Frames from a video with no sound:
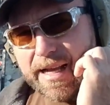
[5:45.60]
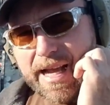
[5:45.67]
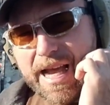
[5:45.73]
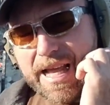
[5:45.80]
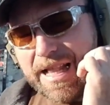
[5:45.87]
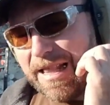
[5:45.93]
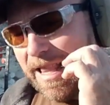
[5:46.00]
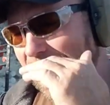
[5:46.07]
I
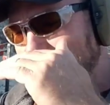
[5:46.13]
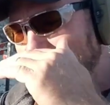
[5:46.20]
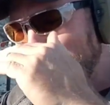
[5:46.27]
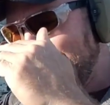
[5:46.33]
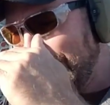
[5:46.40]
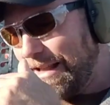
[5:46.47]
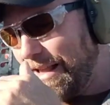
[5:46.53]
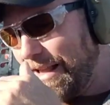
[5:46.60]
kind of like
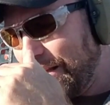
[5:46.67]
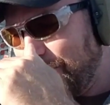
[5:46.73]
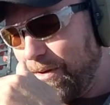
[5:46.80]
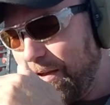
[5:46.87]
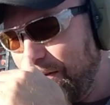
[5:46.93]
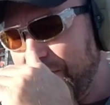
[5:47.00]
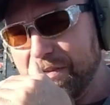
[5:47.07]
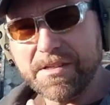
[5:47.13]
that. I like to
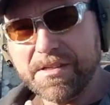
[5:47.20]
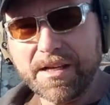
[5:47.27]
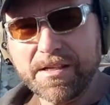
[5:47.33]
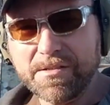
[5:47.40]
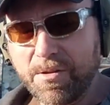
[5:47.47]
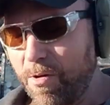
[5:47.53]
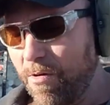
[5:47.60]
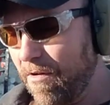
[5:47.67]
have the
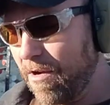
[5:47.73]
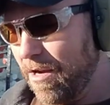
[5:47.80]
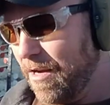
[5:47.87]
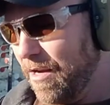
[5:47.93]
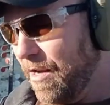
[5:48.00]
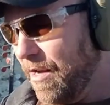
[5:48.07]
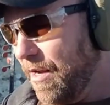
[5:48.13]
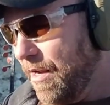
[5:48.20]
sights lower.
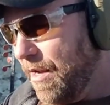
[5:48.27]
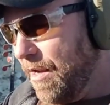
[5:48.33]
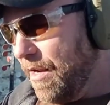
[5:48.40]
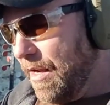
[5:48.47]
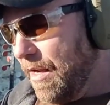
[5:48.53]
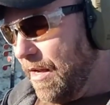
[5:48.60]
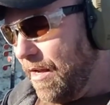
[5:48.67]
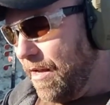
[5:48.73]

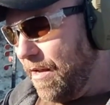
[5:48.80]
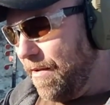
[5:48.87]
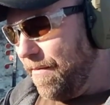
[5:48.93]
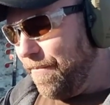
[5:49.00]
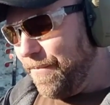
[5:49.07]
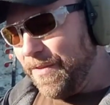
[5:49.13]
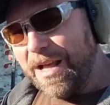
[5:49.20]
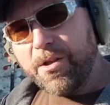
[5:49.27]

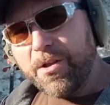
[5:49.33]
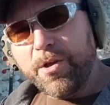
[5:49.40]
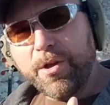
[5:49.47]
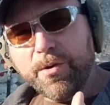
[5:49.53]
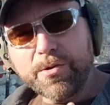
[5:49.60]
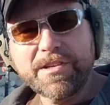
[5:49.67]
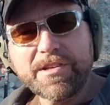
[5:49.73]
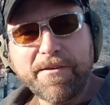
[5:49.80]
Not a
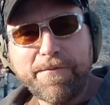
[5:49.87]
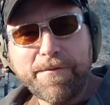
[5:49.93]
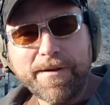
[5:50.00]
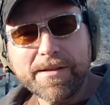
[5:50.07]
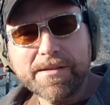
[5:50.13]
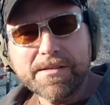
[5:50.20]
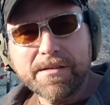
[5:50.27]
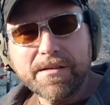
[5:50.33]
huge
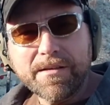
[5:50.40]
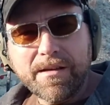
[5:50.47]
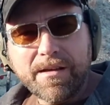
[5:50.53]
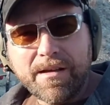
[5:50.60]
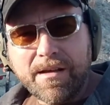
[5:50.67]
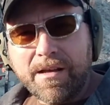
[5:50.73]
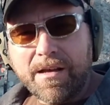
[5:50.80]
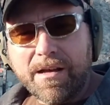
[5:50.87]
difference
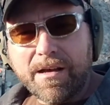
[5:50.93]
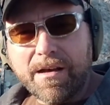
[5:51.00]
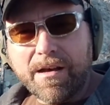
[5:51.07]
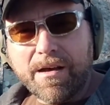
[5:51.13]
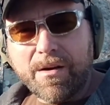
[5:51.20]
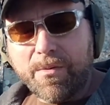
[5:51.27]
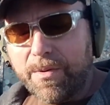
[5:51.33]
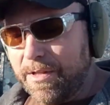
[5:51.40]

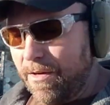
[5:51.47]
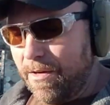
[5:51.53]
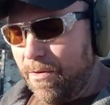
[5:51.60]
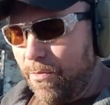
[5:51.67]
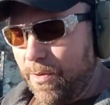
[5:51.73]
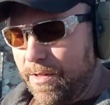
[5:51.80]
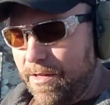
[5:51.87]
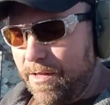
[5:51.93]
with
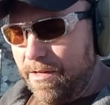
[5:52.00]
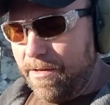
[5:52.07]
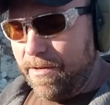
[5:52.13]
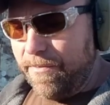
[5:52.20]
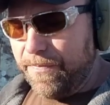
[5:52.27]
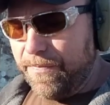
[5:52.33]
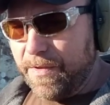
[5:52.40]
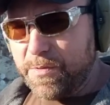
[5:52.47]
the
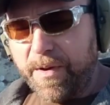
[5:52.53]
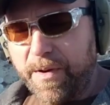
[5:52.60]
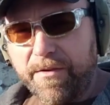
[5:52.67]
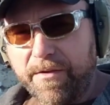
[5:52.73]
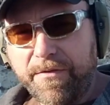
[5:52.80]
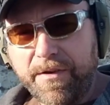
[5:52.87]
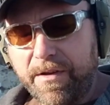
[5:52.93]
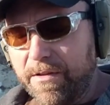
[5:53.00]

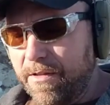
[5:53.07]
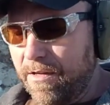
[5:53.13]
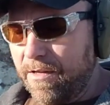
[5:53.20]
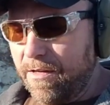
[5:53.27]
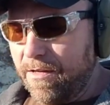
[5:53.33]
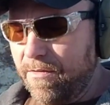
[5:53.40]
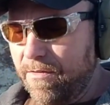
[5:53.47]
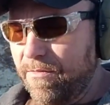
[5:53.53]
Springfield,
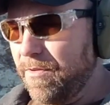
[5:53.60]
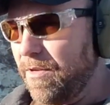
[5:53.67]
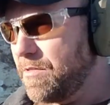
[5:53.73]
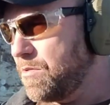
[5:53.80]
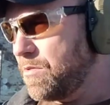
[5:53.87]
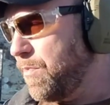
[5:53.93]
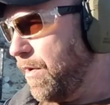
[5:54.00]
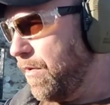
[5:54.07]

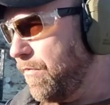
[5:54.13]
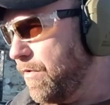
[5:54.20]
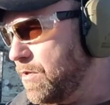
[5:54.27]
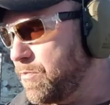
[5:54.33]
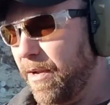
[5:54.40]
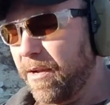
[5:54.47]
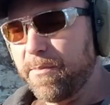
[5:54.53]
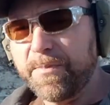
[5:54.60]

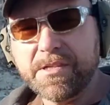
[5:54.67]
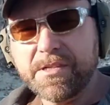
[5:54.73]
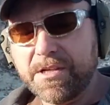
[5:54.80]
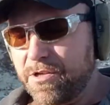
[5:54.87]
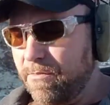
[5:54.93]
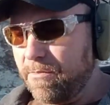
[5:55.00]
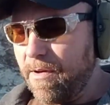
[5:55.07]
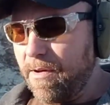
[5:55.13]
Springer
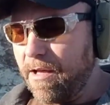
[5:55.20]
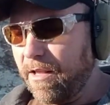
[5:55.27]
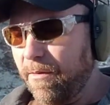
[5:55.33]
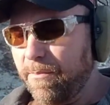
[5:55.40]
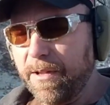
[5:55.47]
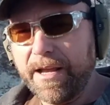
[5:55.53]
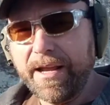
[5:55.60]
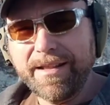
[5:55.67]
Precision mounting
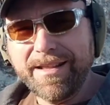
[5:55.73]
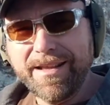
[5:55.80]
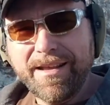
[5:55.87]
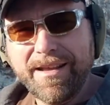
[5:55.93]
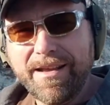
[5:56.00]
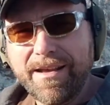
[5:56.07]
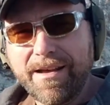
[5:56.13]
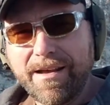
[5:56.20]
plate.
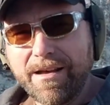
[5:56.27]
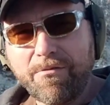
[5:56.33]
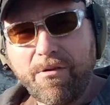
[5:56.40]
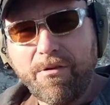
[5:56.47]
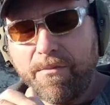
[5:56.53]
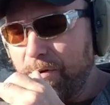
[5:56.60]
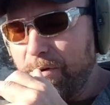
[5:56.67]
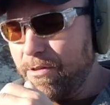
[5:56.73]

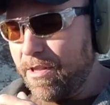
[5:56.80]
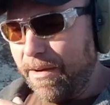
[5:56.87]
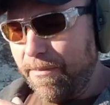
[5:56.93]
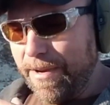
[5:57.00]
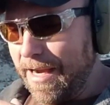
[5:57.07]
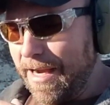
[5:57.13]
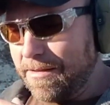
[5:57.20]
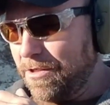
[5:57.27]
Romeo 3
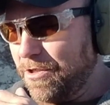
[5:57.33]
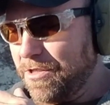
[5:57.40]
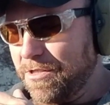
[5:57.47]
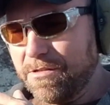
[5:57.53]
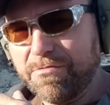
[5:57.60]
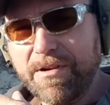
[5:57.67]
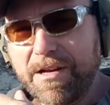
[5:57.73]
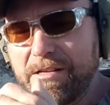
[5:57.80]
mags, it
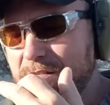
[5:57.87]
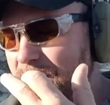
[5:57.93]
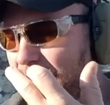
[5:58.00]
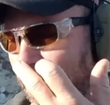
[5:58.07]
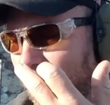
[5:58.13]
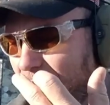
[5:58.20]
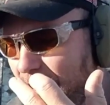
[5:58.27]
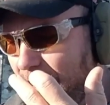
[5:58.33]
just raises
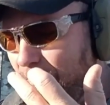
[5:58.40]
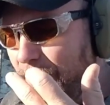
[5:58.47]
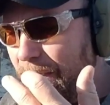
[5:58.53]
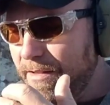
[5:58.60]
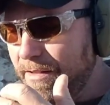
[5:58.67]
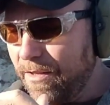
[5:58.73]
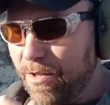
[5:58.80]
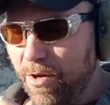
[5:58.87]
it a little
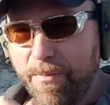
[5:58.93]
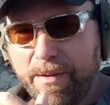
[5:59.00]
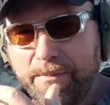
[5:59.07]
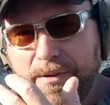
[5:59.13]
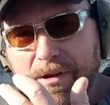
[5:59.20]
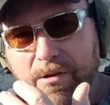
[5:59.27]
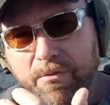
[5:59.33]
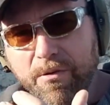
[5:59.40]
bit, you know,
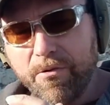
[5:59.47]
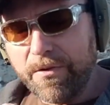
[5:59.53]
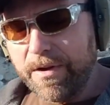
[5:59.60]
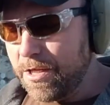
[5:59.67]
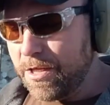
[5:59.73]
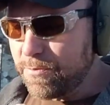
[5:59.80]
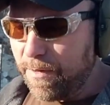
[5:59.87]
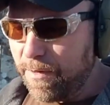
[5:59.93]
maybe 1/4
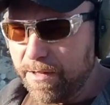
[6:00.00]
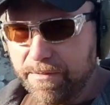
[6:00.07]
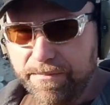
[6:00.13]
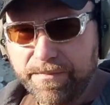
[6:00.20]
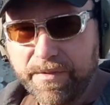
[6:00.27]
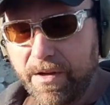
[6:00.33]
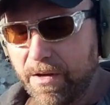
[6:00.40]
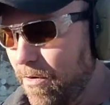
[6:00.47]
inch, but you